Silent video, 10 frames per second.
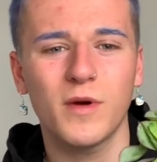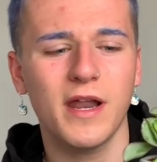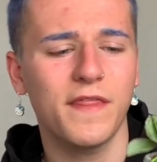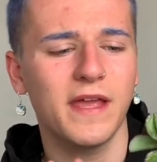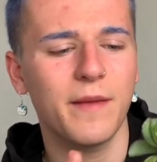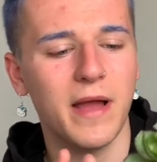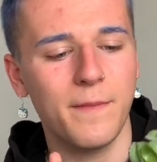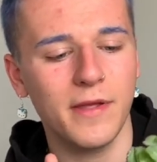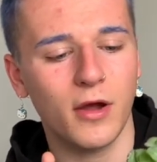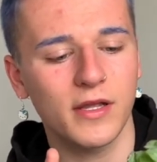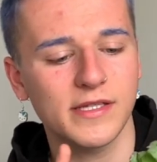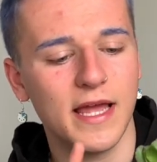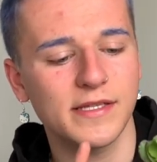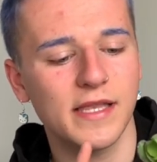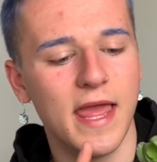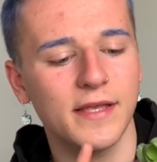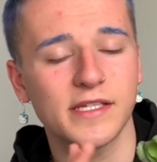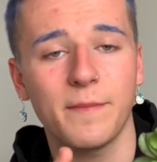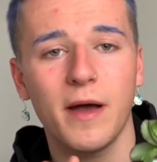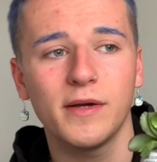I think it might be on its last legs,
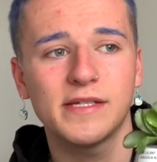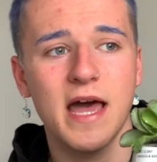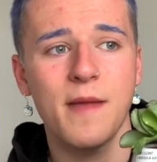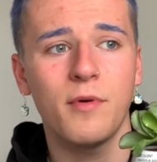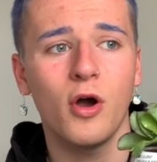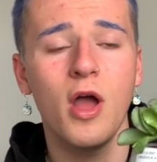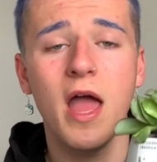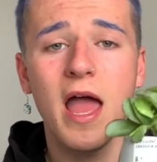about to die, but